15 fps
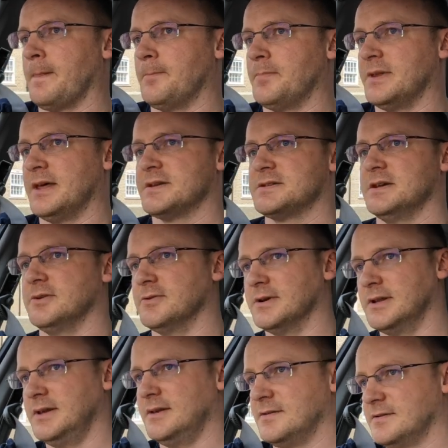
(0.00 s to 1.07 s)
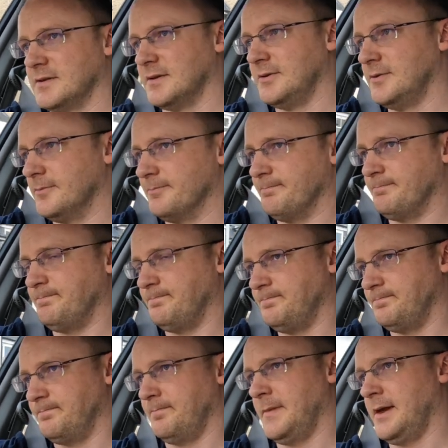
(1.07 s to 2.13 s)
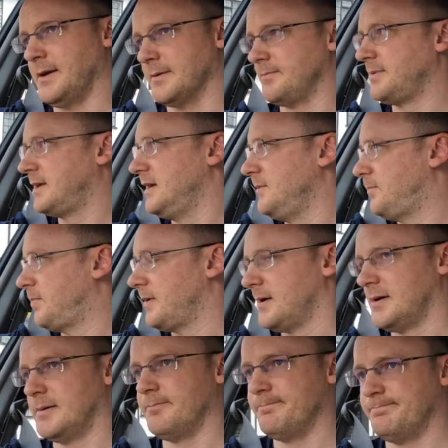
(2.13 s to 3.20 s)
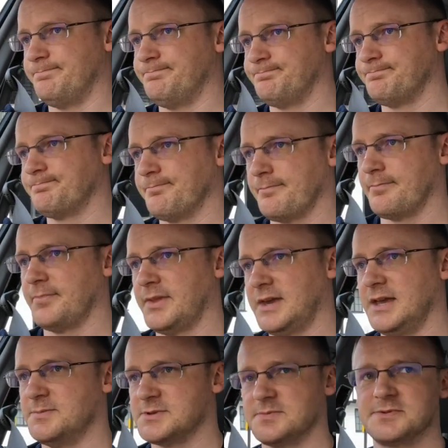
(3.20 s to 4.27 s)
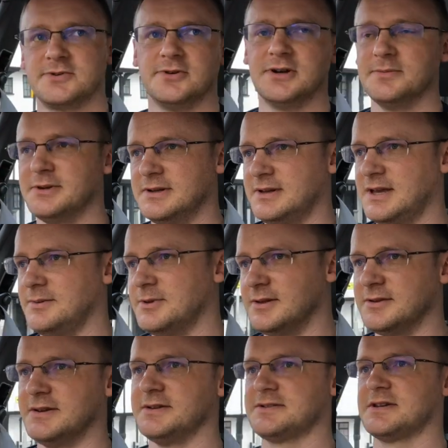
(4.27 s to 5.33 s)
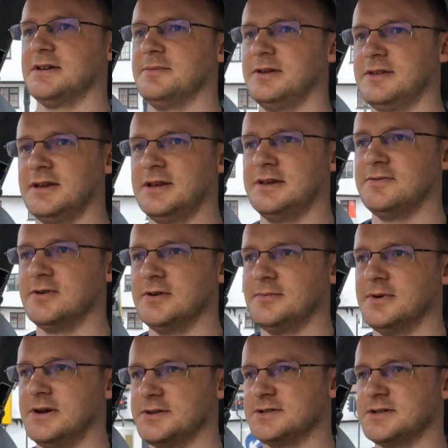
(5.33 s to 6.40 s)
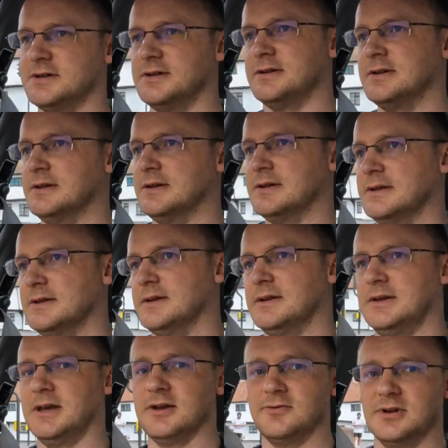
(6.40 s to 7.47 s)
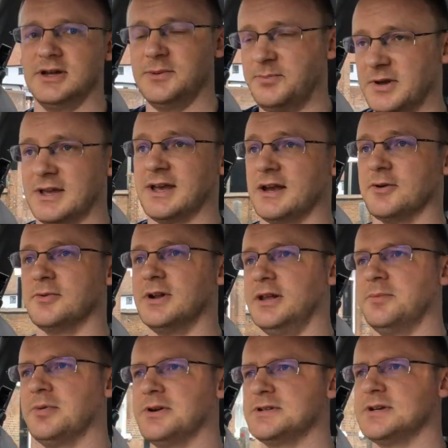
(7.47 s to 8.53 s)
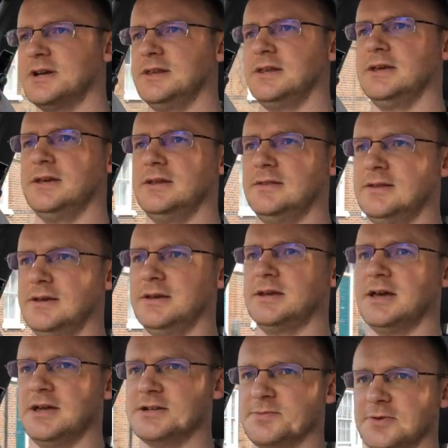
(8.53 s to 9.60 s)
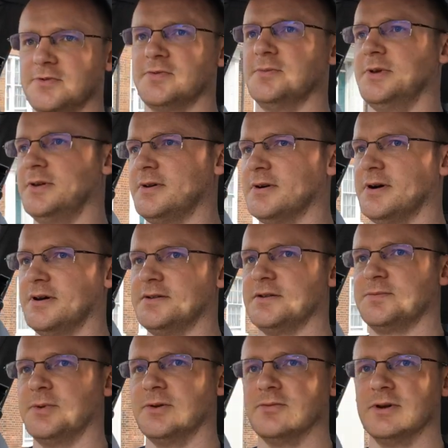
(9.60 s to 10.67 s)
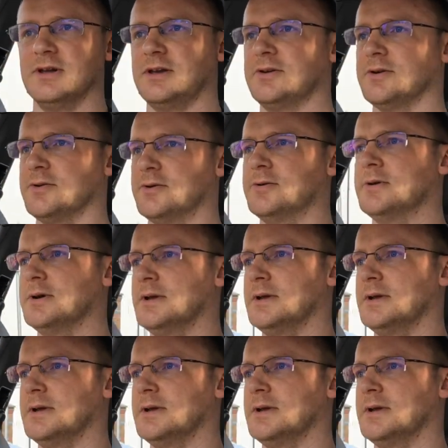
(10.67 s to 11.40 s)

But that's it really. So yeah, keep subscribing, keep the likes coming. Thank you very much. And yeah, I really appreciate the engagement from you guys. It's been really cool.